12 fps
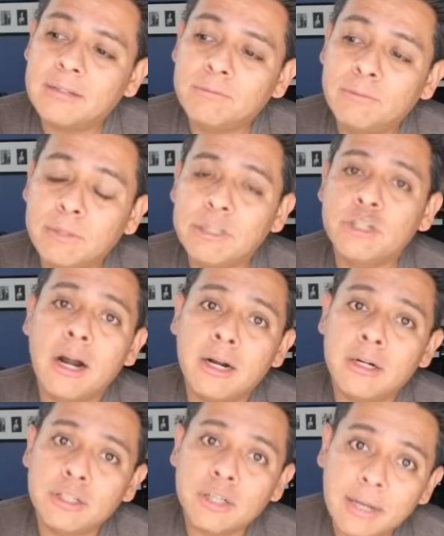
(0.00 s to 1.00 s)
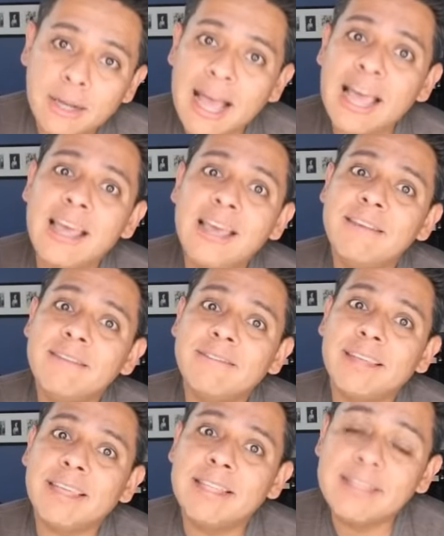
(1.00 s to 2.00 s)
Fully Charged Live
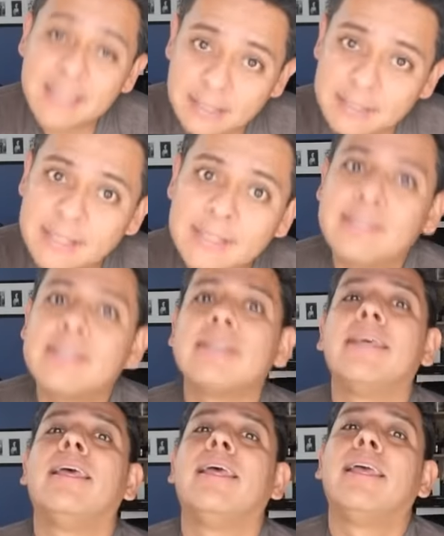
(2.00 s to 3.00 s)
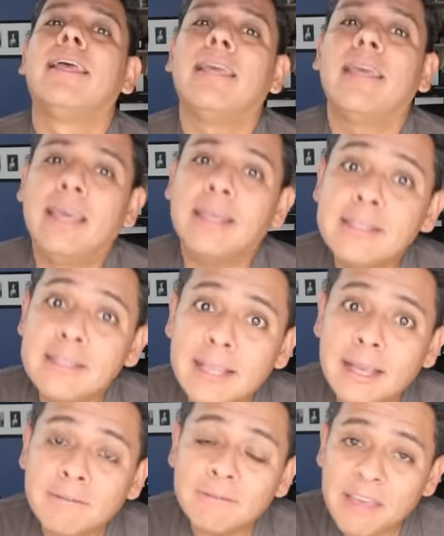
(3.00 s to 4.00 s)
in Texas in
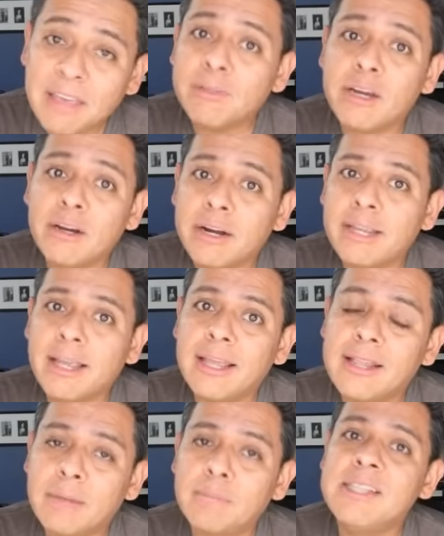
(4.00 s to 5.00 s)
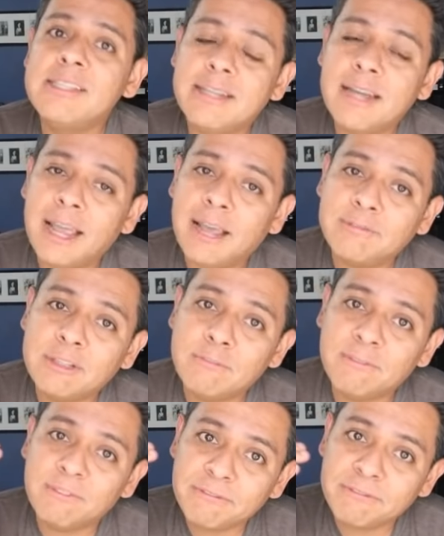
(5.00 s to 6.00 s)
February, and that means that I have to
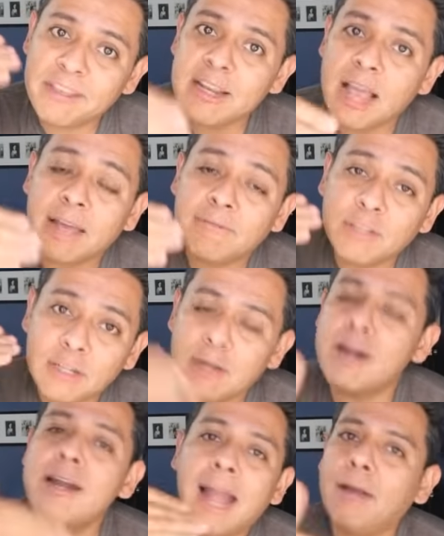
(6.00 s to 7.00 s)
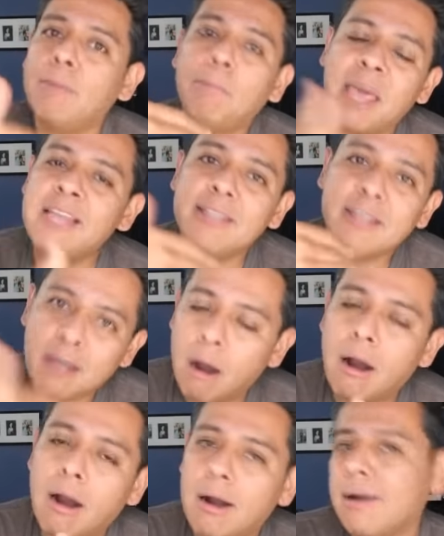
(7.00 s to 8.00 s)
finish. I have to learn how to paint the
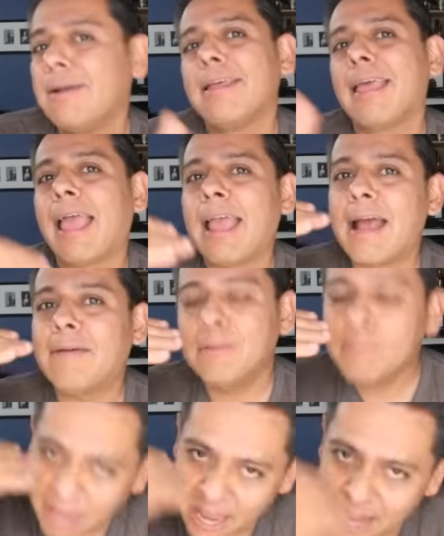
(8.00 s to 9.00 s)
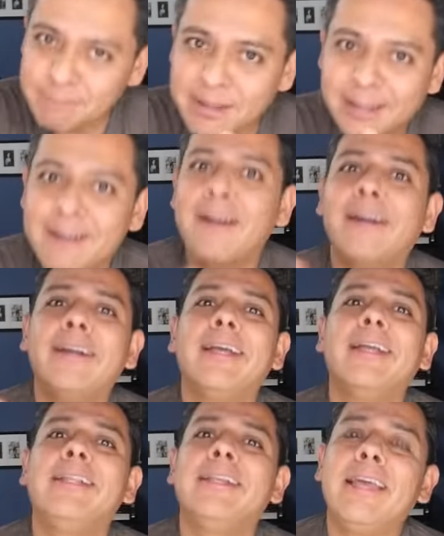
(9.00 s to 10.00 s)
car, and I have to paint my car,
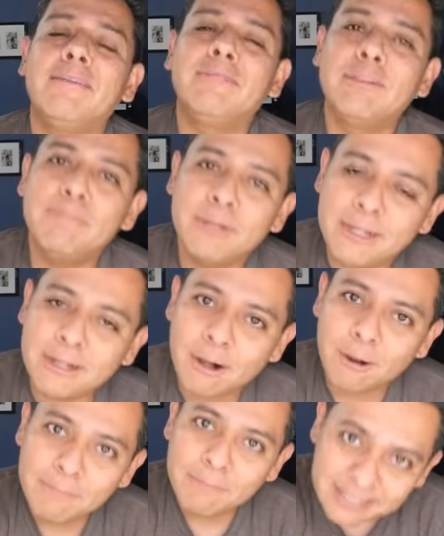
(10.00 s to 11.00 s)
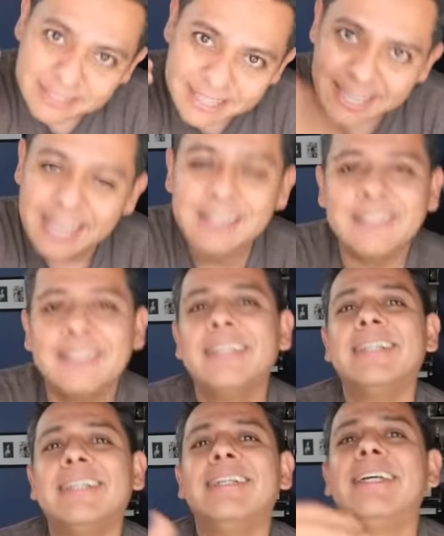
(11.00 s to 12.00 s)
and then I have to put it all back together,
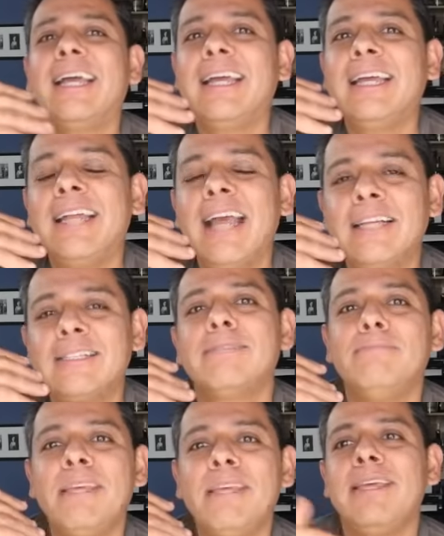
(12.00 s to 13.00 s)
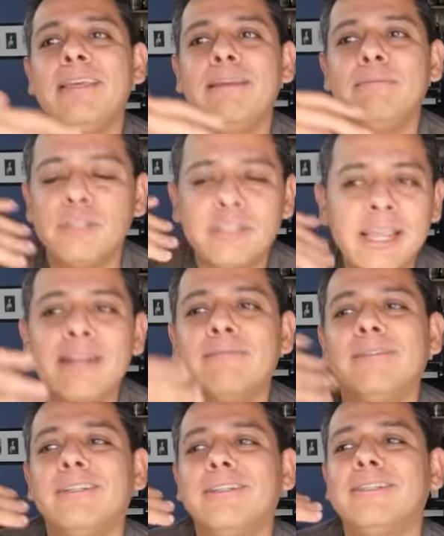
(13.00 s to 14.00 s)
and it has to be
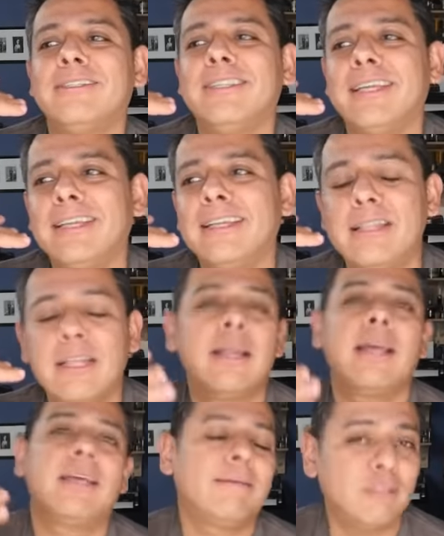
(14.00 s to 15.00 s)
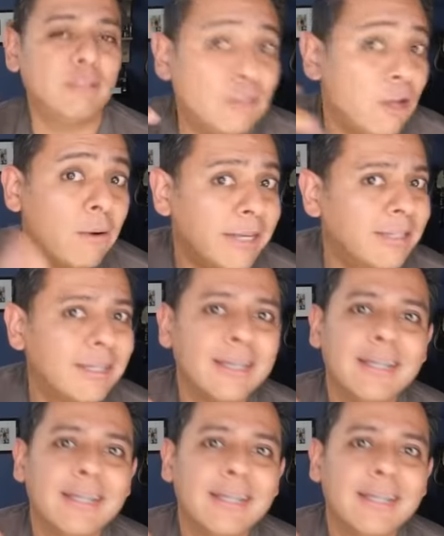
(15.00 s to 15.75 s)
presentable so that, and then I have to tow it